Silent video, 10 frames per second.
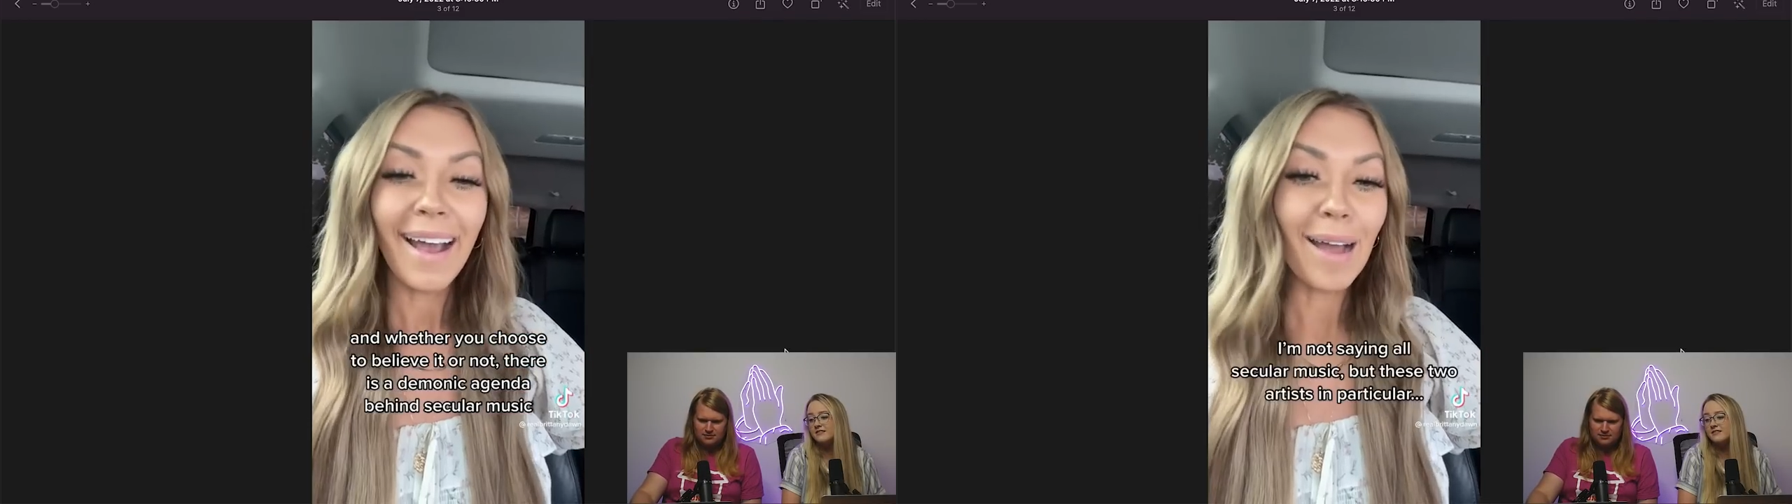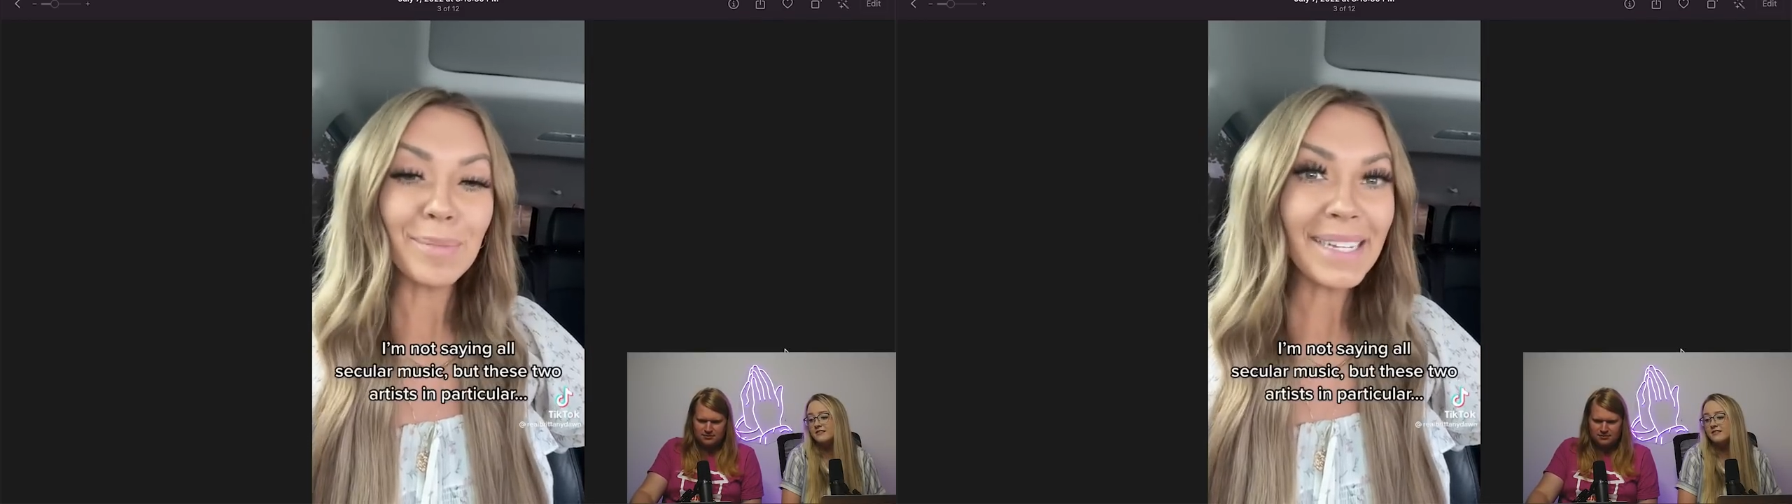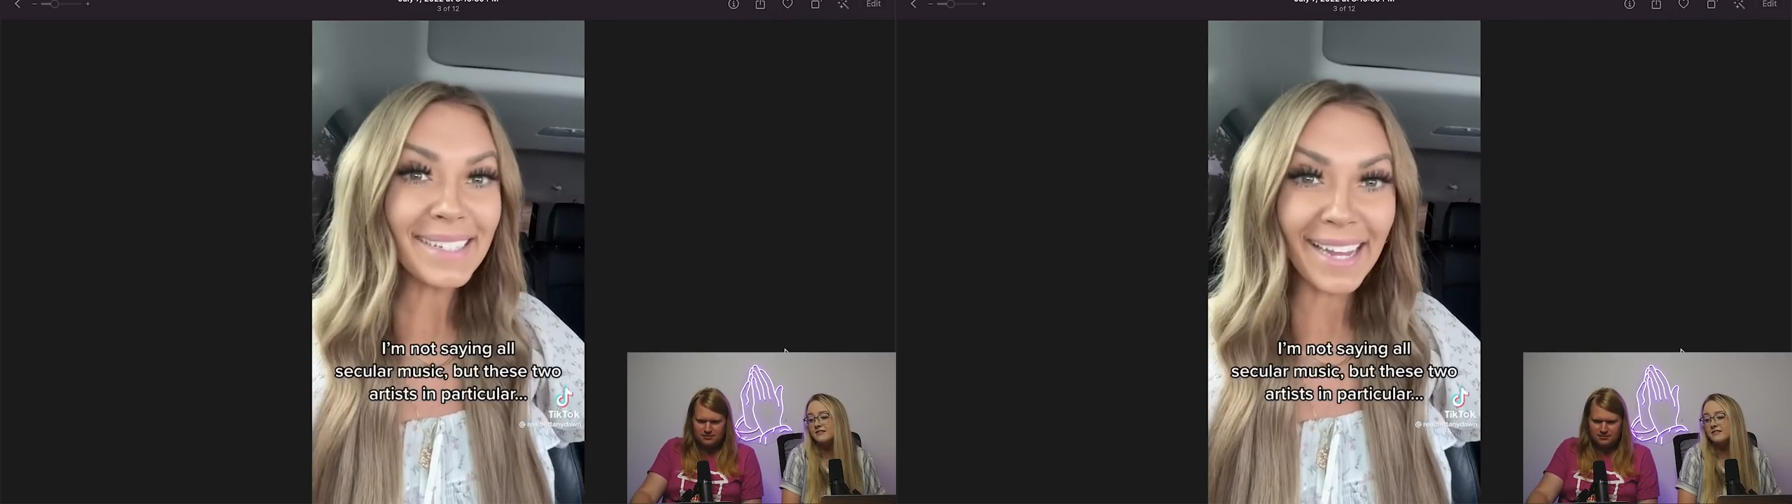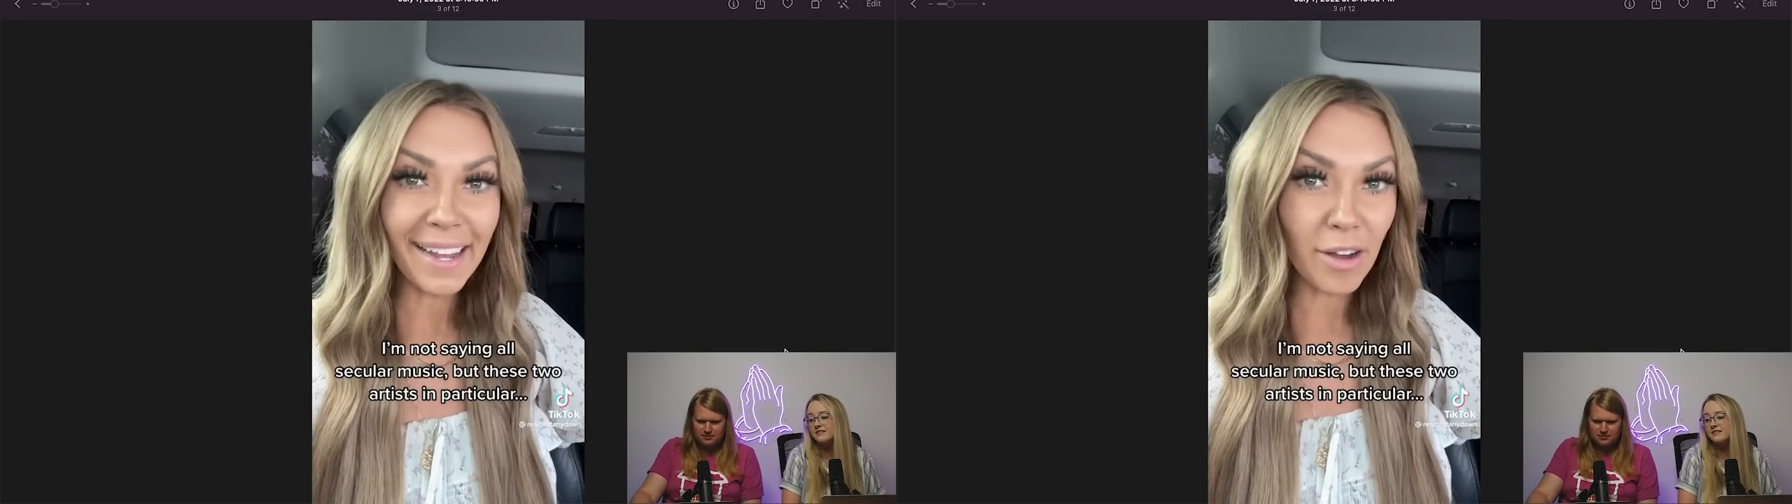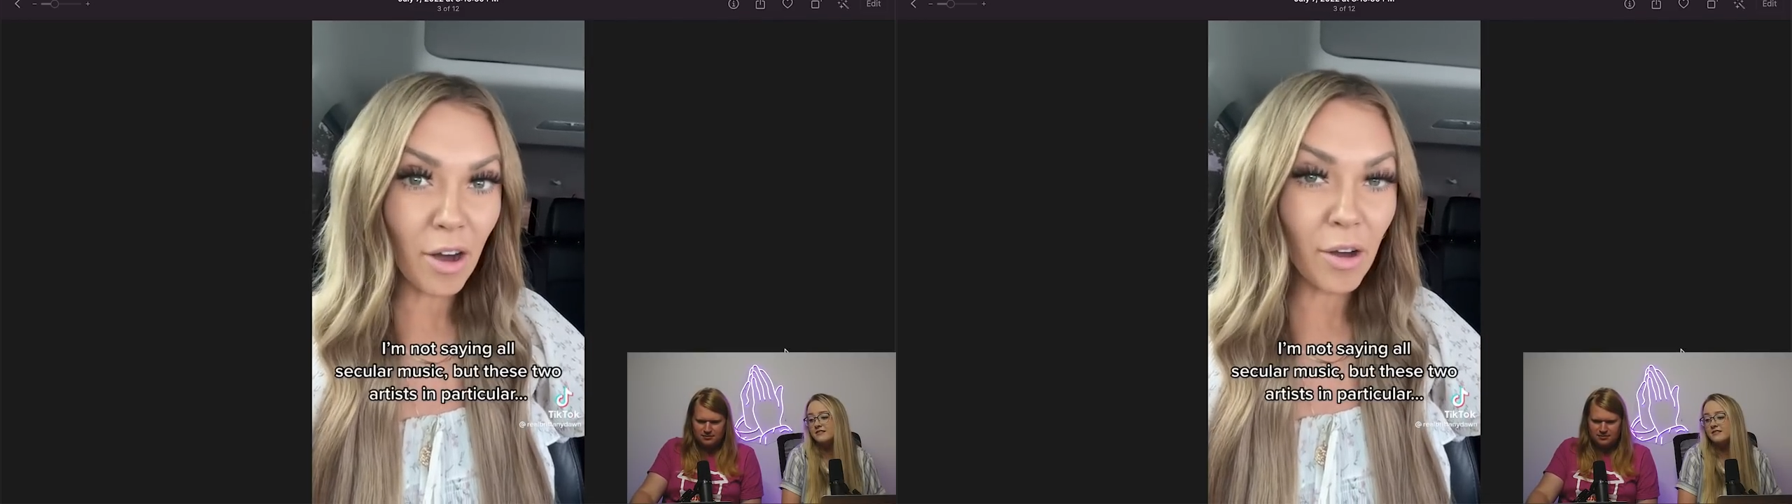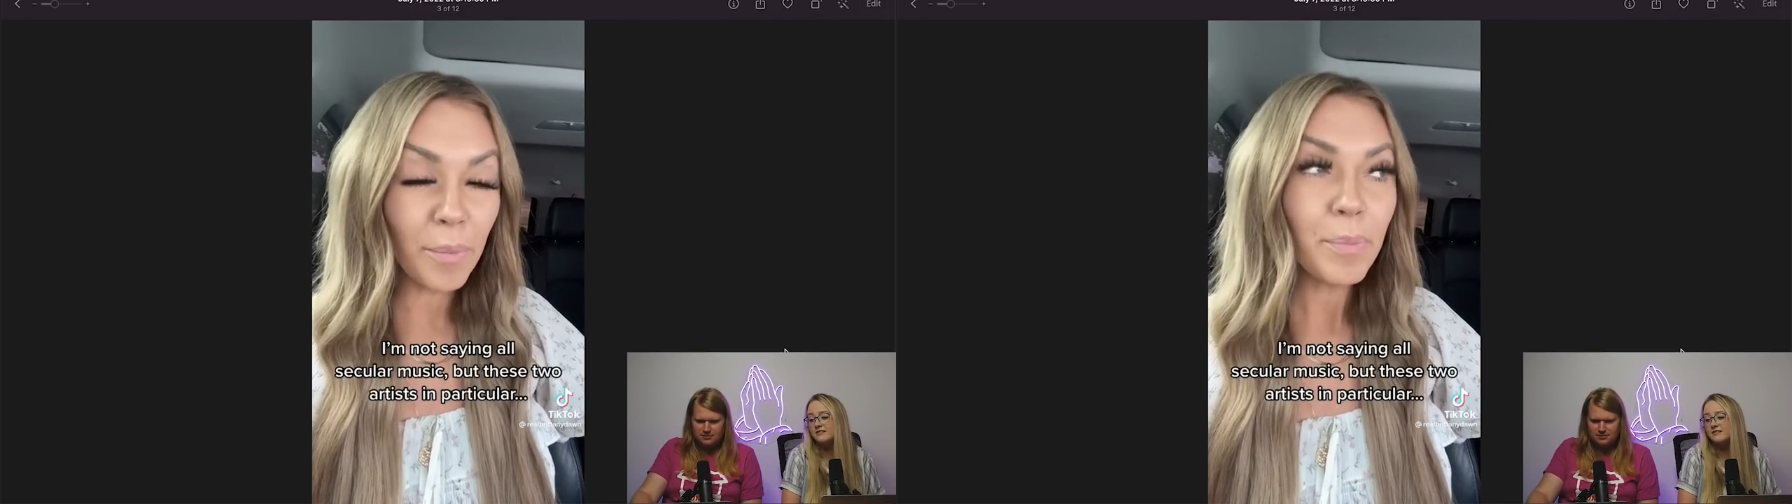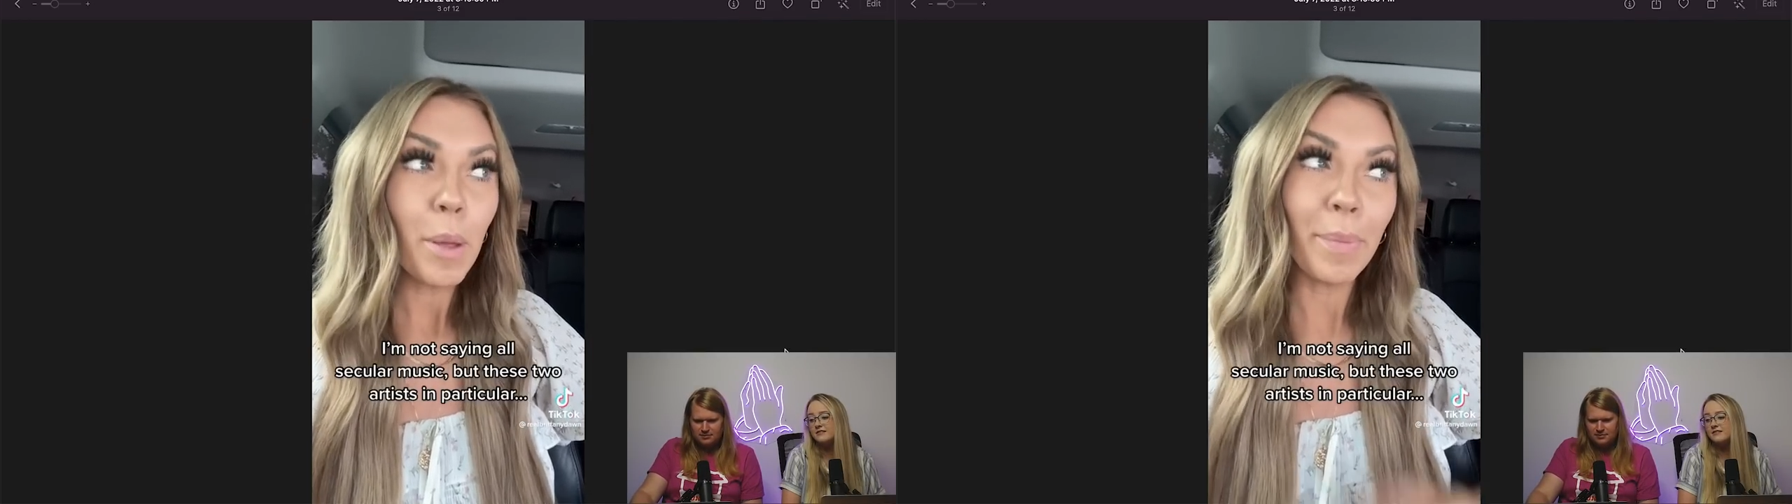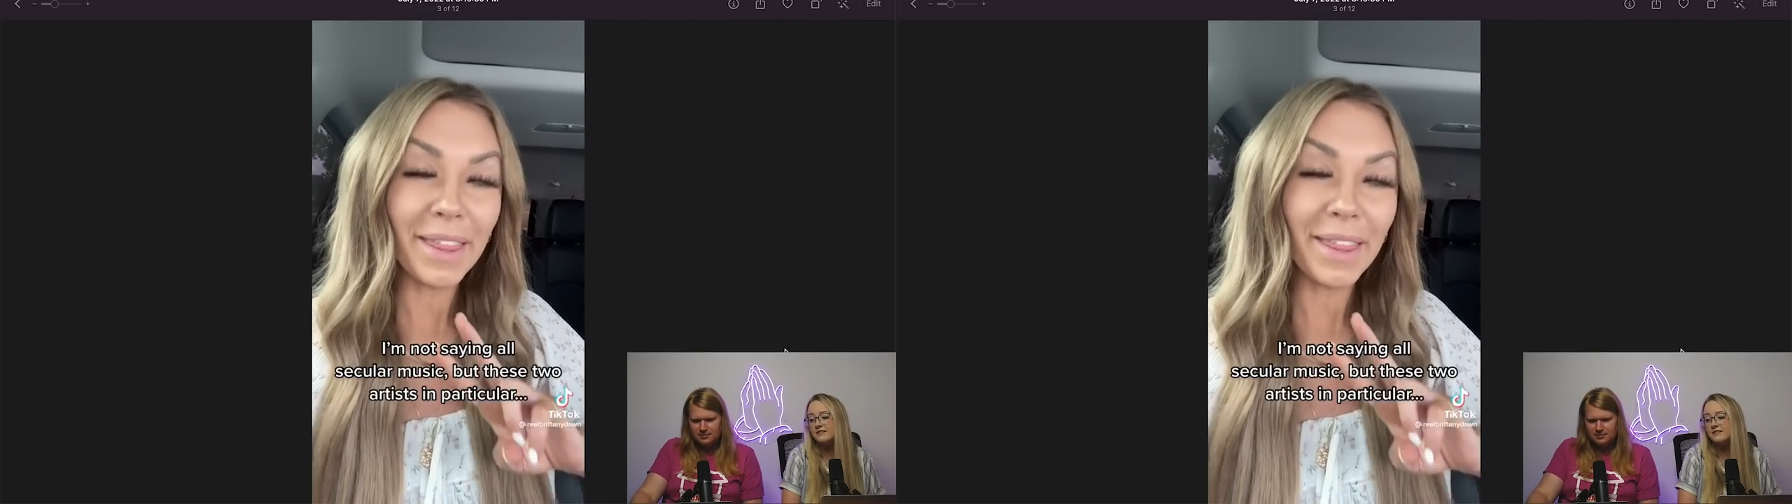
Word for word: I'm not saying all,